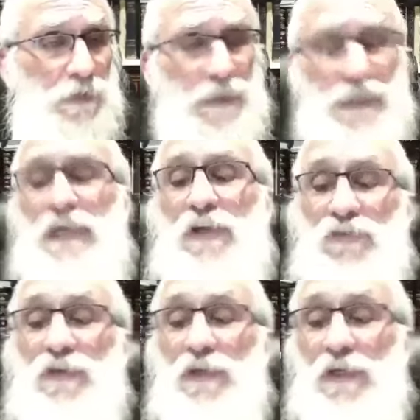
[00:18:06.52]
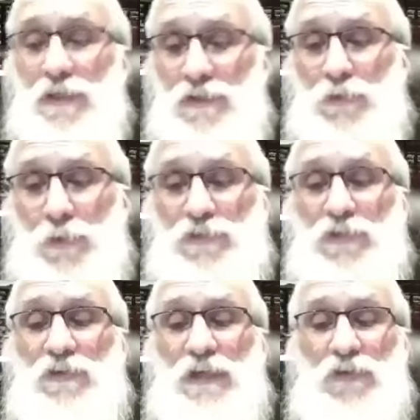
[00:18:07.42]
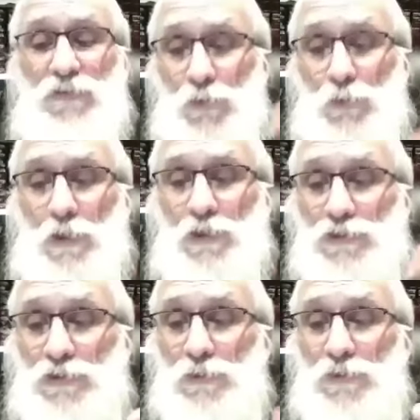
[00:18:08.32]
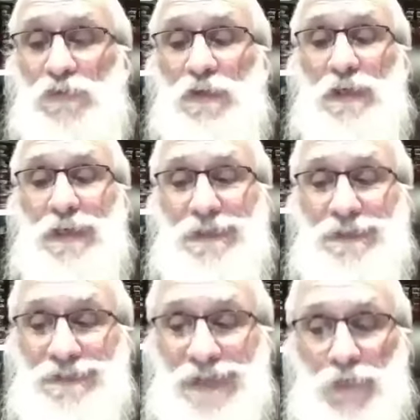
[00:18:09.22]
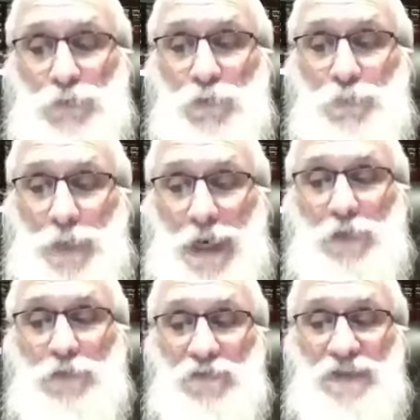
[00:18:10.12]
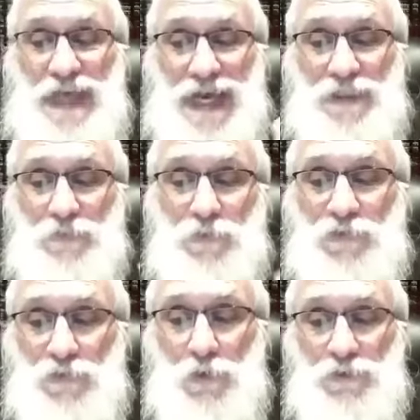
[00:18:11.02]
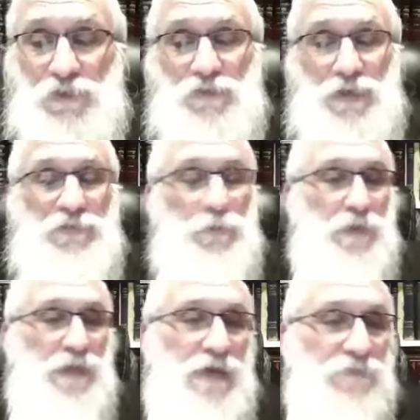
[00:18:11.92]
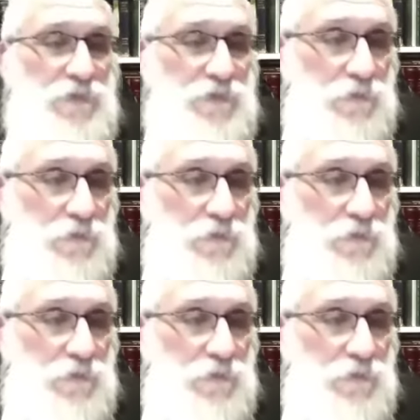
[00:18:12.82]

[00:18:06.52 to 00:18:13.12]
is the Ruach Shtus an integral part of the animal soul? Does everyone have it?